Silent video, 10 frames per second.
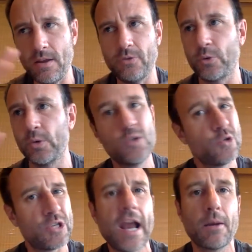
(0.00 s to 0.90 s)
to
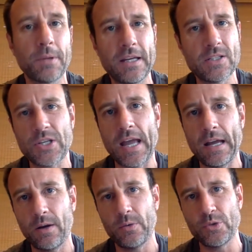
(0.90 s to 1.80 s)
reduce airplane
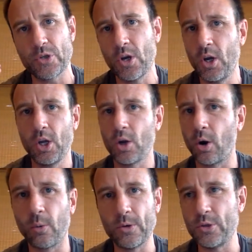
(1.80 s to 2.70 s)
sounds
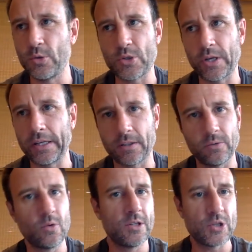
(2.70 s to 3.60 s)
or reduce like
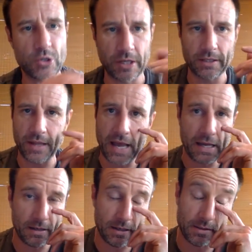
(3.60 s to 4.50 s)
noises like
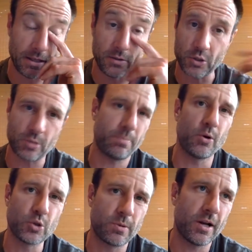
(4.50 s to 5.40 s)
that. And then there's a
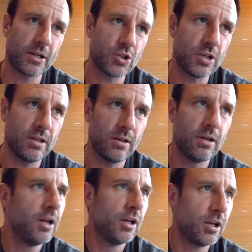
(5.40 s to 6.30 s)
post-production,
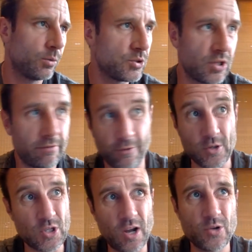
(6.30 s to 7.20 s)
which in the
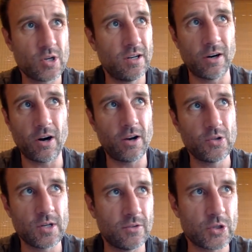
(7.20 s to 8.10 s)
first
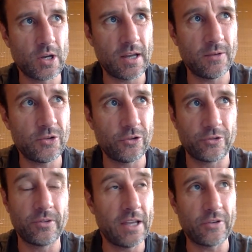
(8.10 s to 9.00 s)
100, so it's
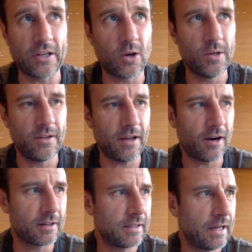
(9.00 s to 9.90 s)
just as I go into the
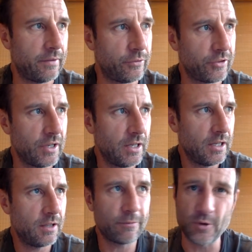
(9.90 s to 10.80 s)
archives,
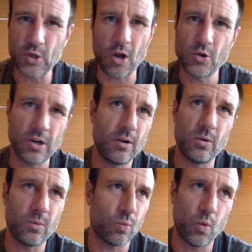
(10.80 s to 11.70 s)
first
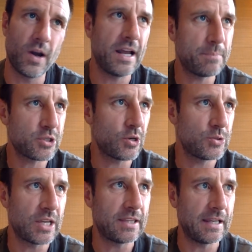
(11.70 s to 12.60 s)
101
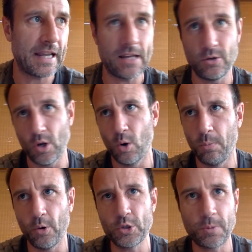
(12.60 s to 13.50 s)
episodes, I think, had no
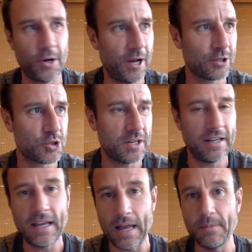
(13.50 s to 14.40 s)

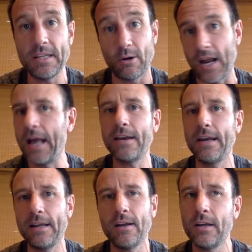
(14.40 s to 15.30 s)
post-production. I mean, they were
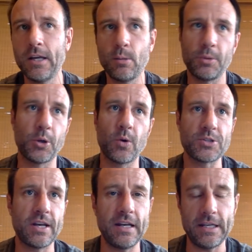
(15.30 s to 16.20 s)
edited, but there
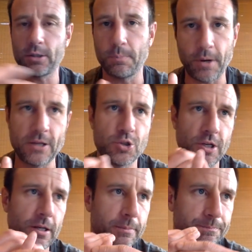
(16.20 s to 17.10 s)
wasn't any
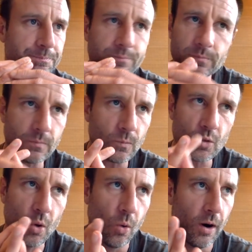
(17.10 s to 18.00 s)
compression
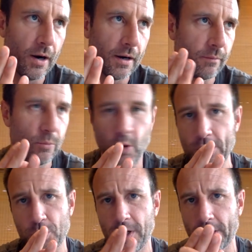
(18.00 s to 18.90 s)
or
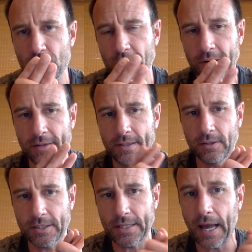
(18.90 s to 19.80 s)
noise reduction or anything
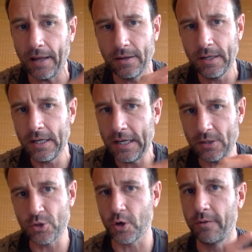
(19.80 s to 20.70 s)
like that.
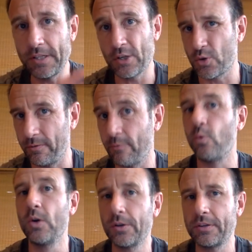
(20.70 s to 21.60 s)
Just over the years, we've
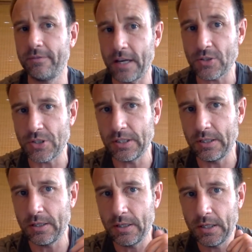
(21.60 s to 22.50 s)
really invested